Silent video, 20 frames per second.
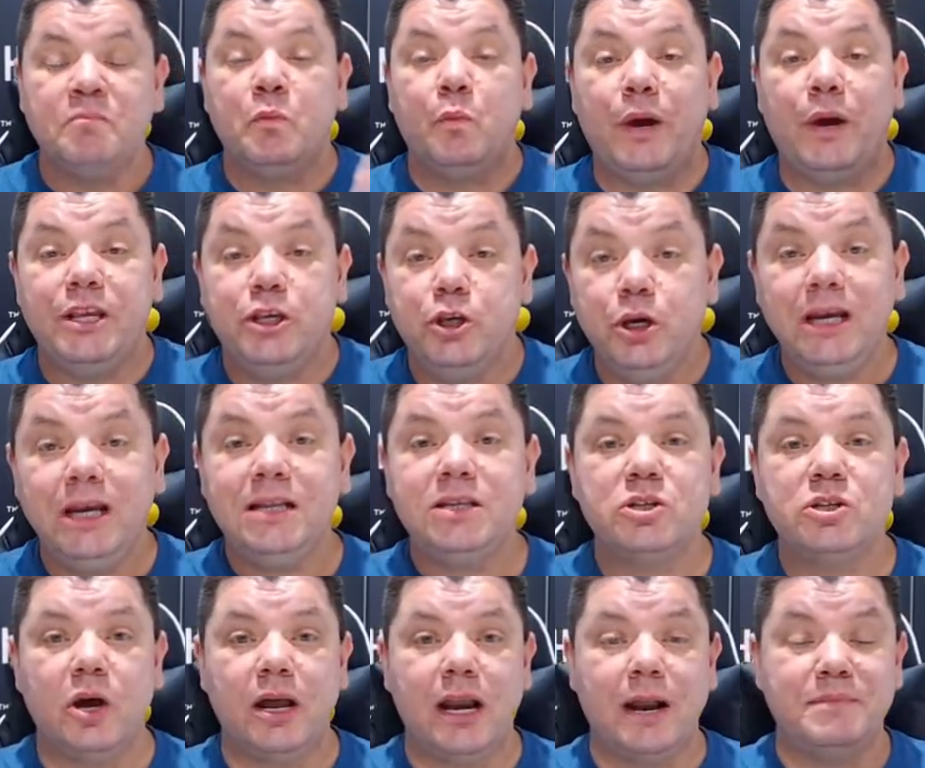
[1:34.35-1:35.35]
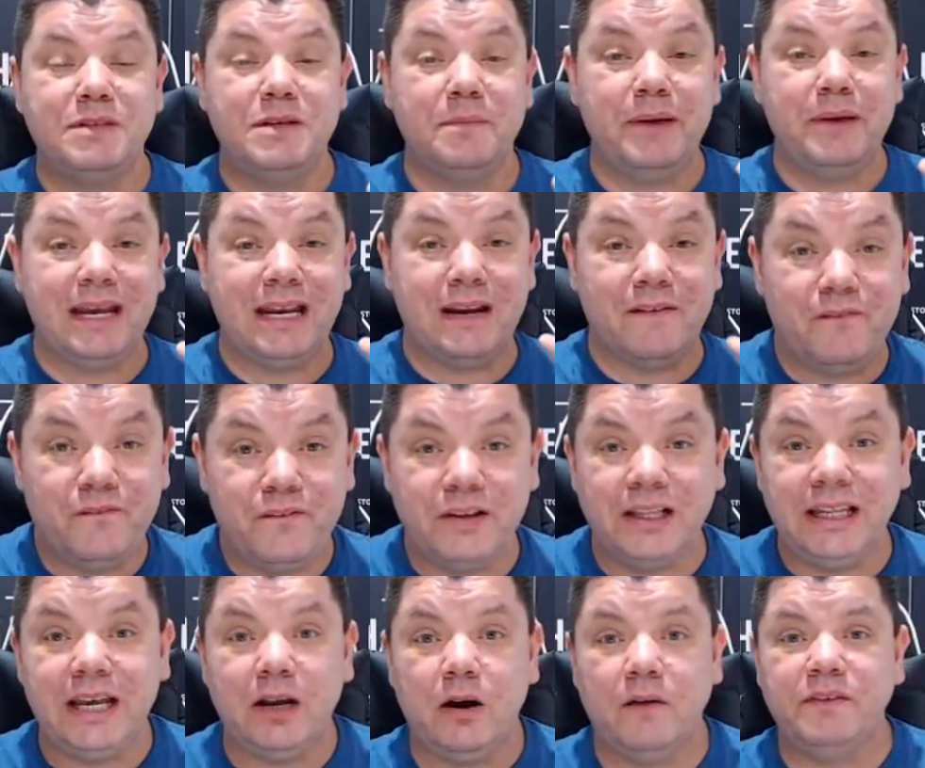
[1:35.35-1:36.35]
where you can sign up to be an
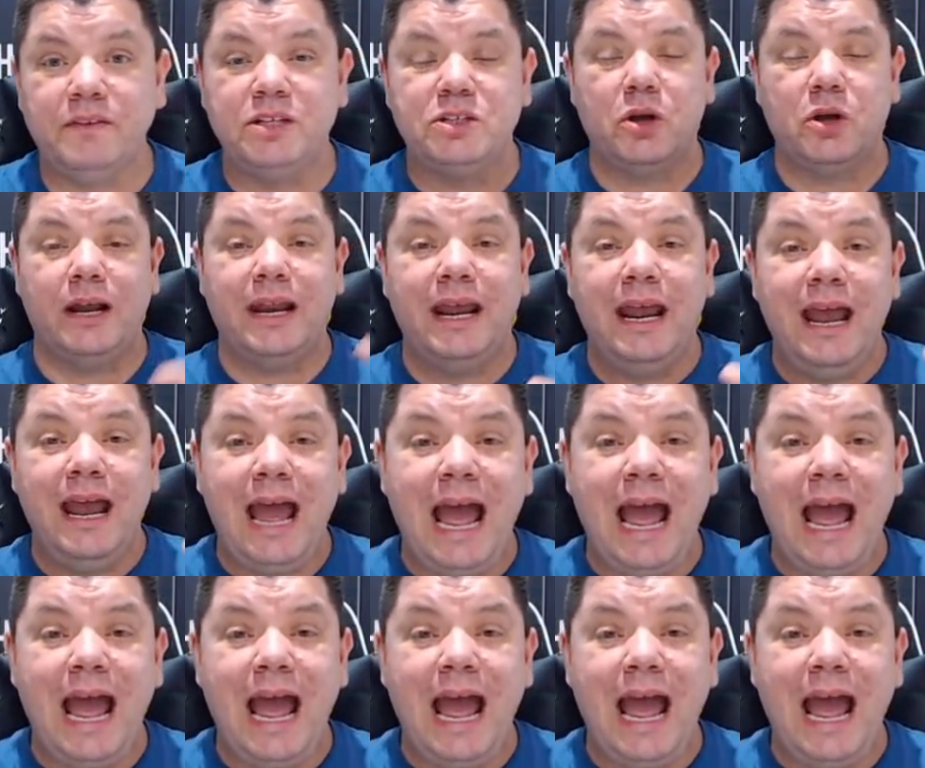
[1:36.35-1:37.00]
affiliate of this site